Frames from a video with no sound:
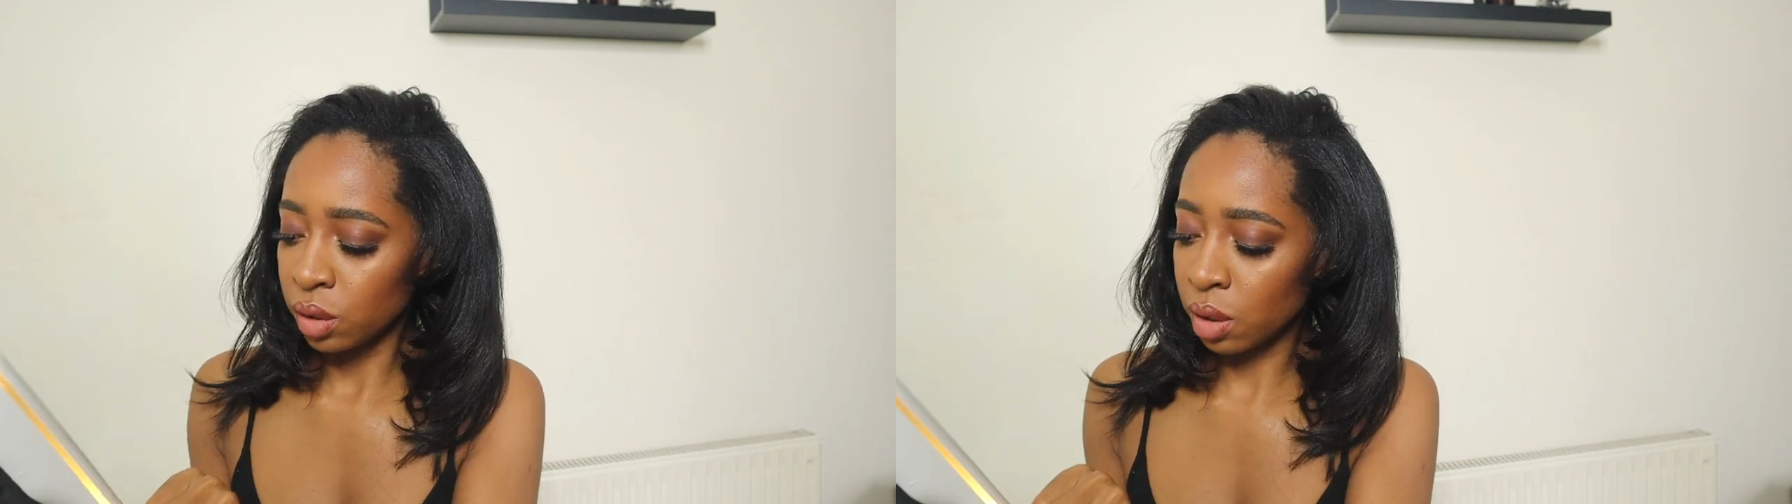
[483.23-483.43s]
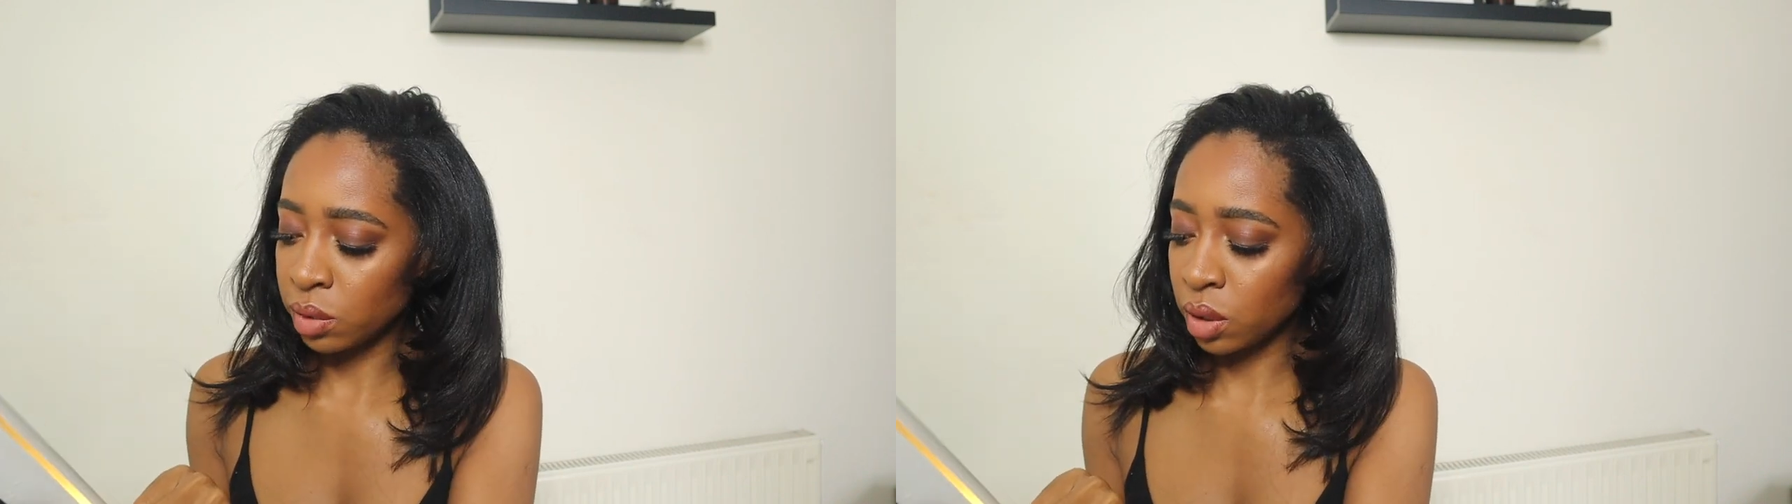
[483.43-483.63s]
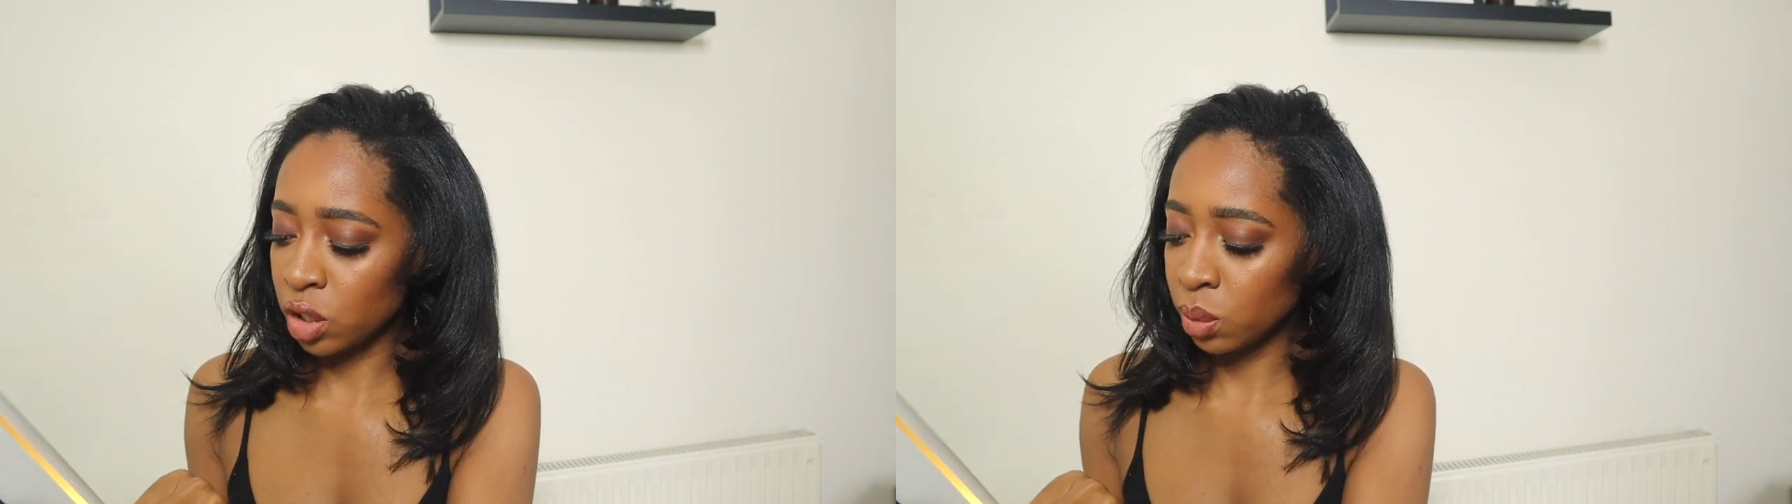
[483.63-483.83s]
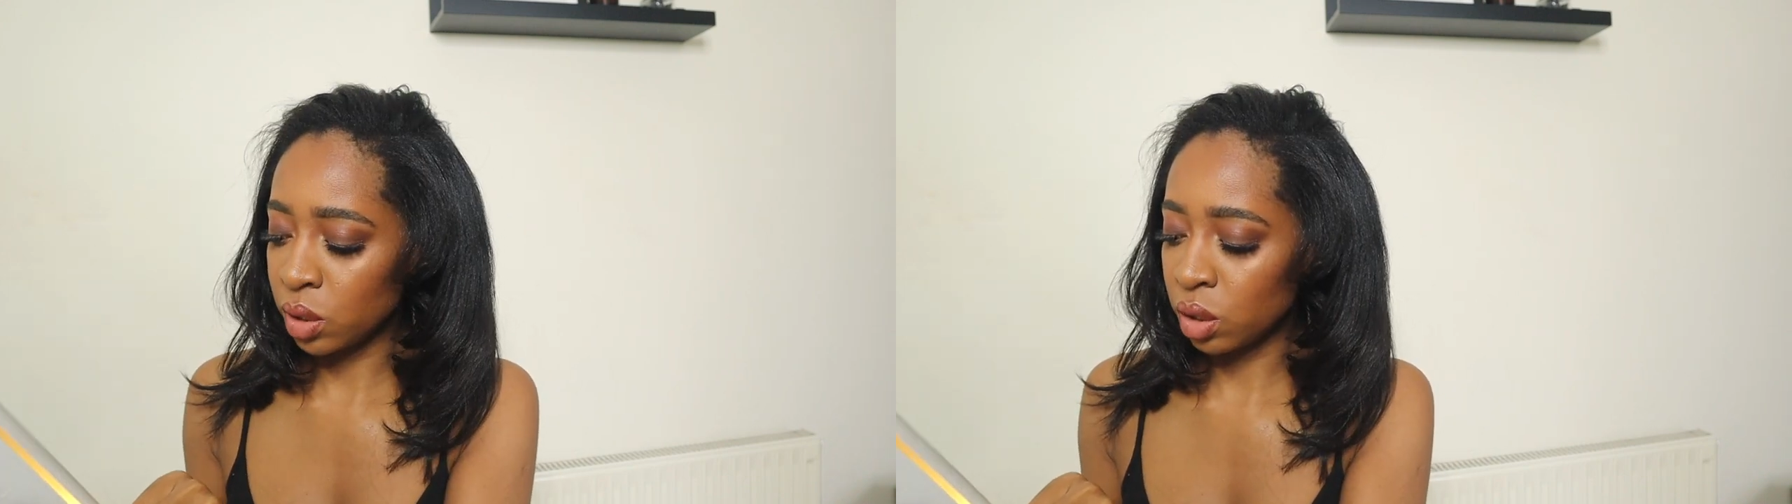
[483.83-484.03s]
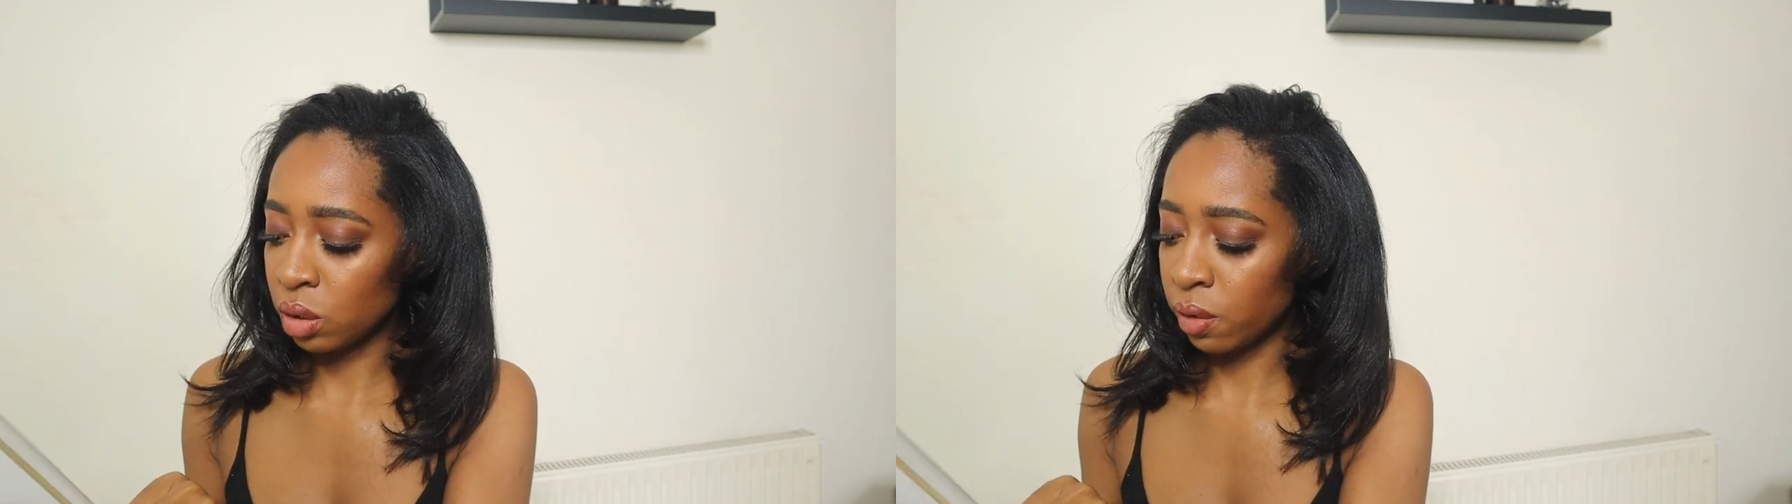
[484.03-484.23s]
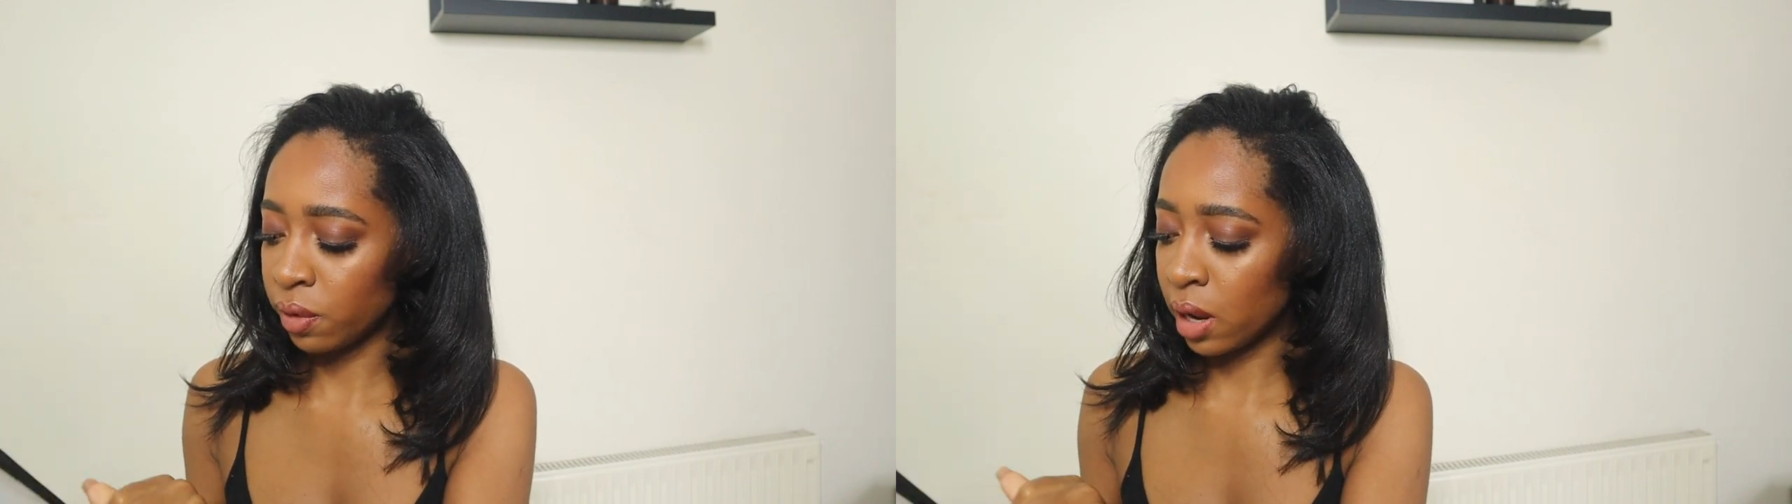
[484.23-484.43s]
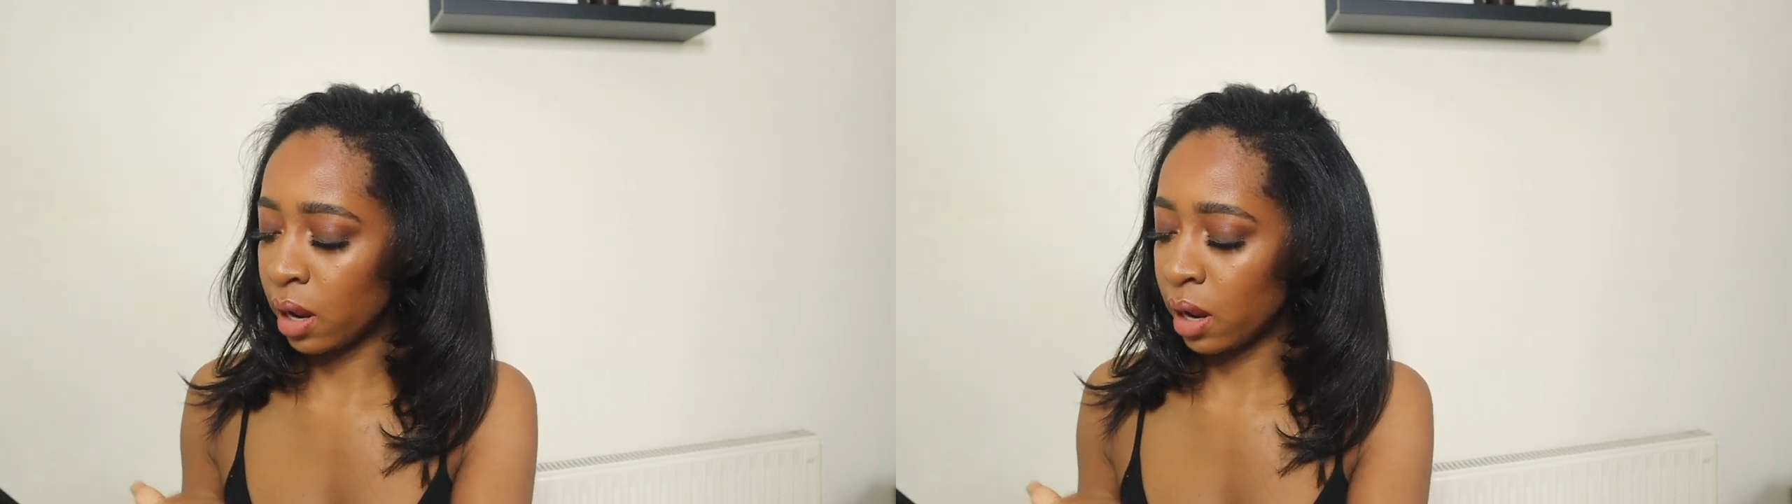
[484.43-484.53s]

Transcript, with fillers: So I'm just gonna switch this off